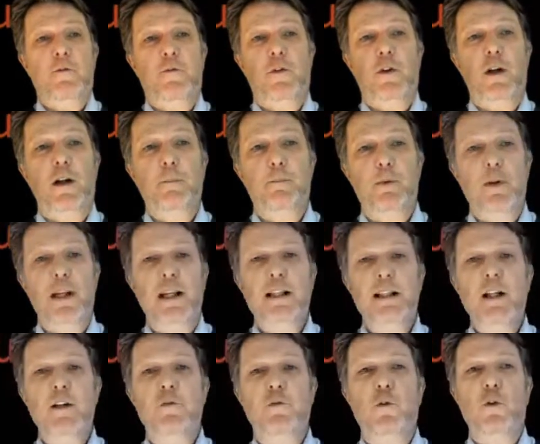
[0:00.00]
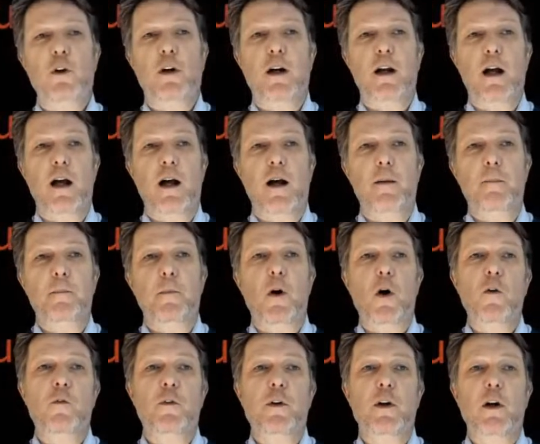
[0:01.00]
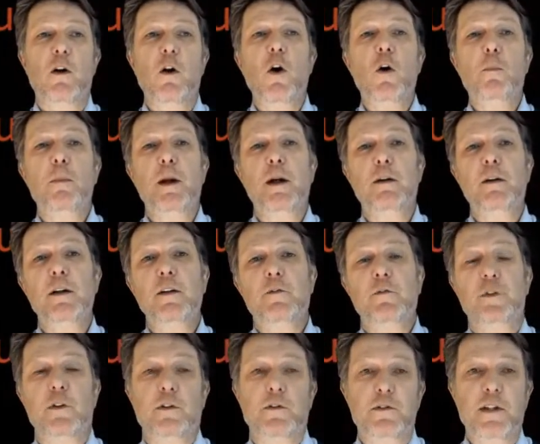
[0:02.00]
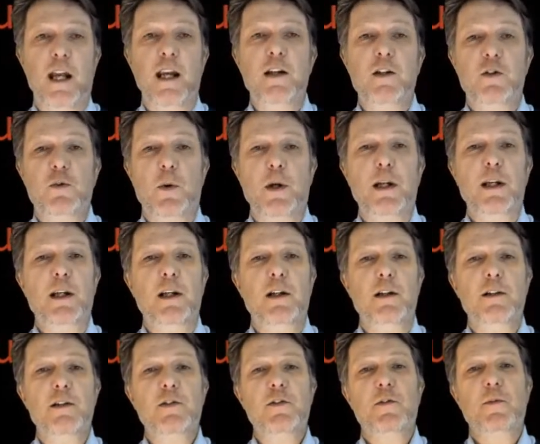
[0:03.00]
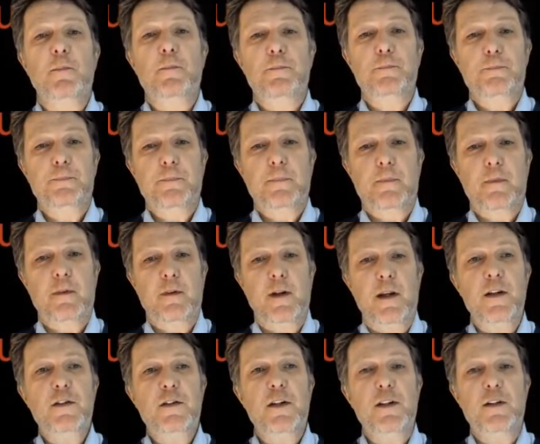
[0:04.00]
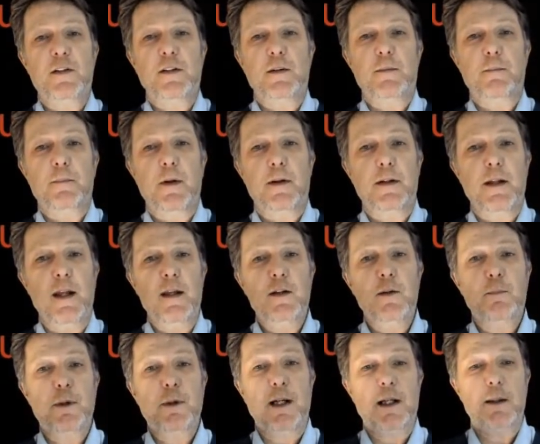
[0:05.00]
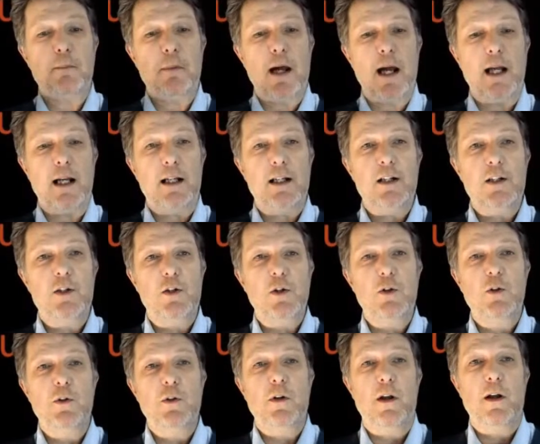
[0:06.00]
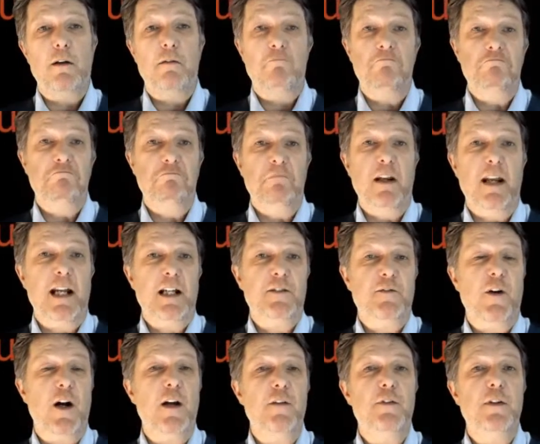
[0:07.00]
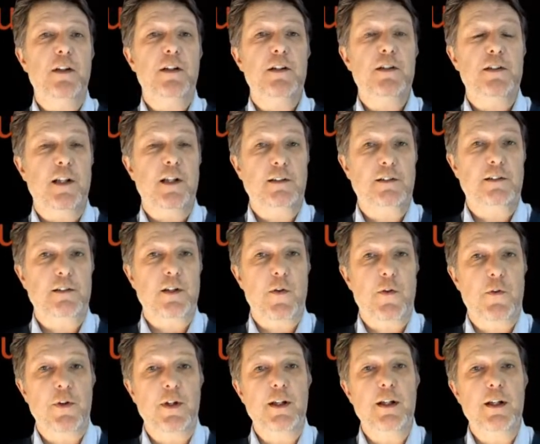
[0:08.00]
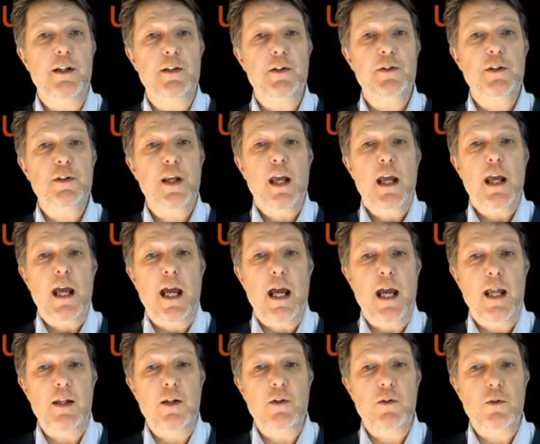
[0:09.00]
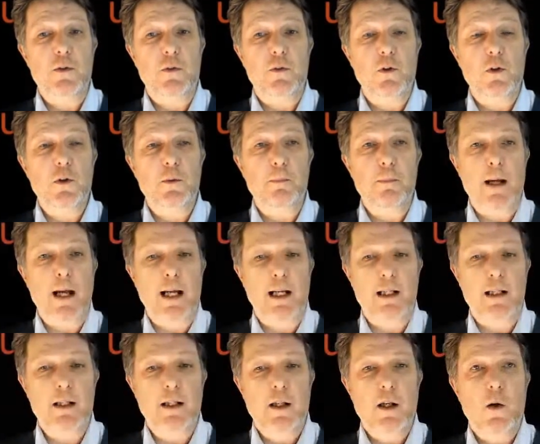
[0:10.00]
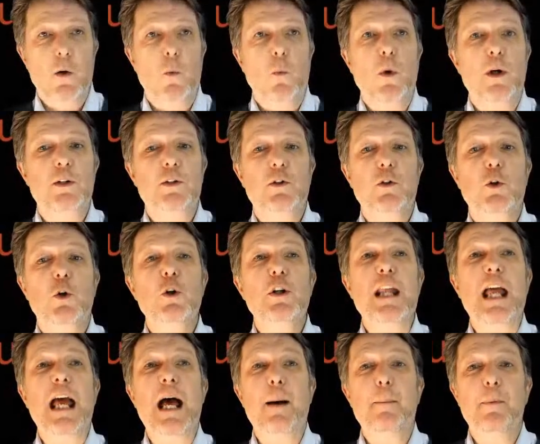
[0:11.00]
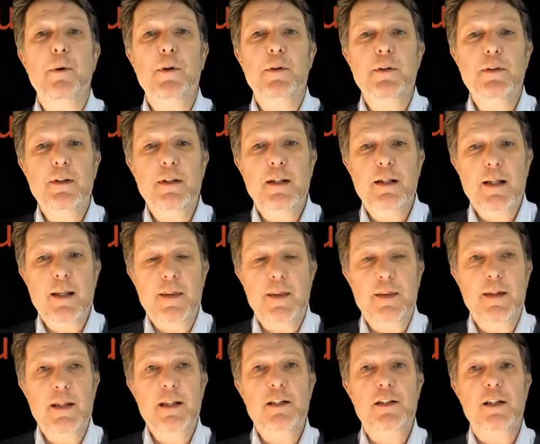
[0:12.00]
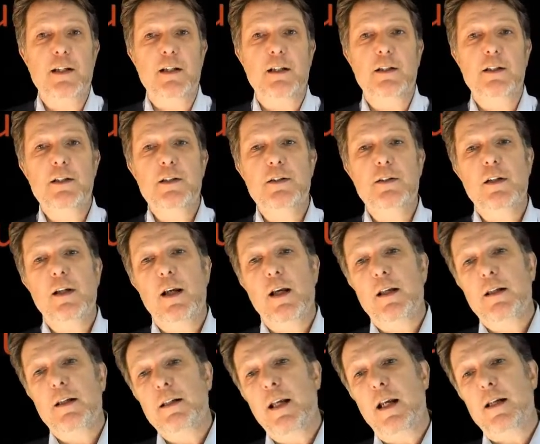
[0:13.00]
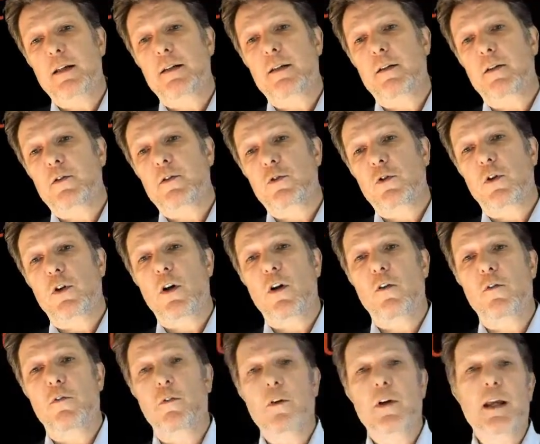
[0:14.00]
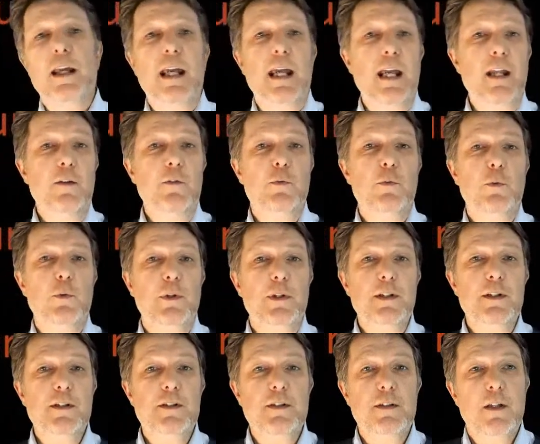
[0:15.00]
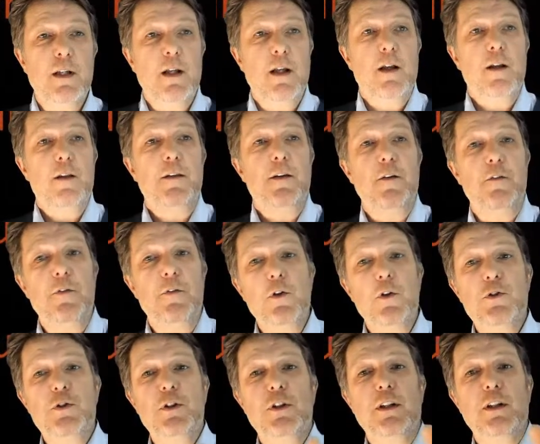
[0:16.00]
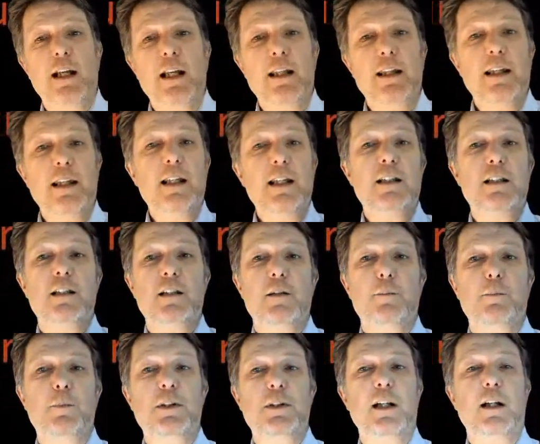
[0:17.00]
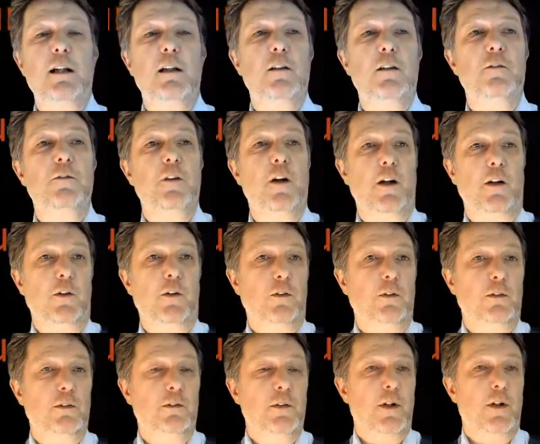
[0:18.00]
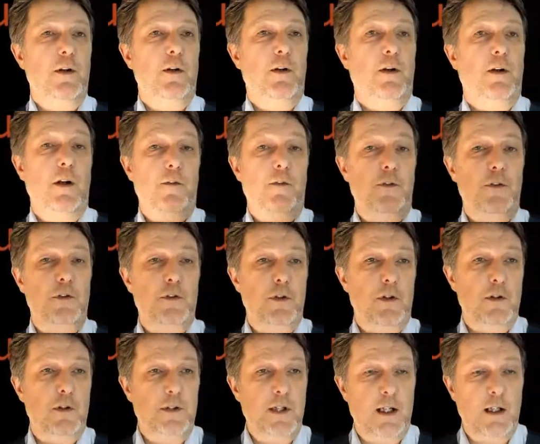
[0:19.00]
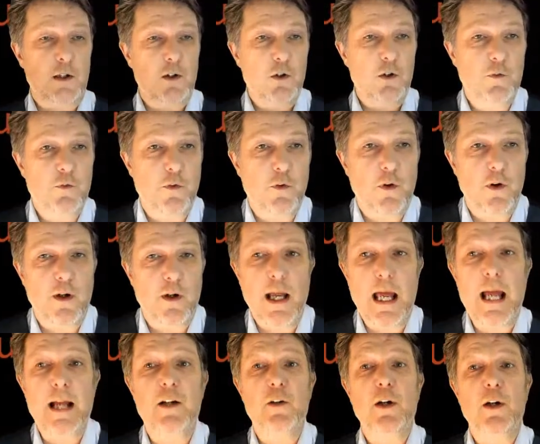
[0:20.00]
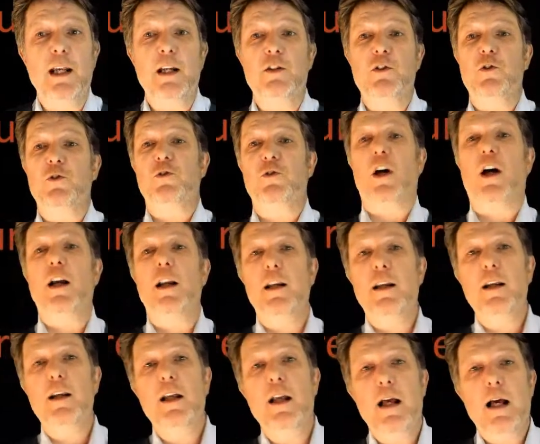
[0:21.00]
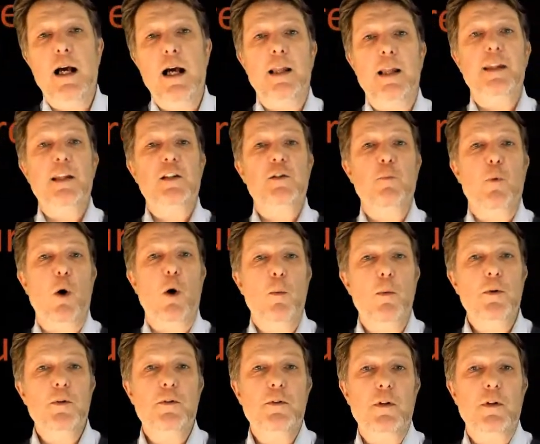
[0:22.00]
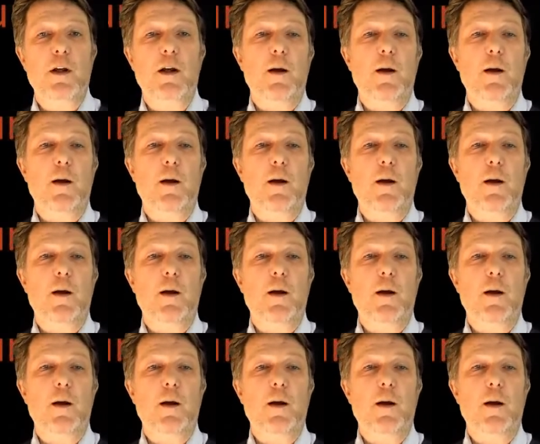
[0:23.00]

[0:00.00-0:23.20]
For predicting for over a long period, for 10, 20 years, is easy. And then you bring it back to the next 5 years, next 3 years, and you look back what could happen these years that sort of influence the future in this particular funnel. If you take a look for graying society at this moment,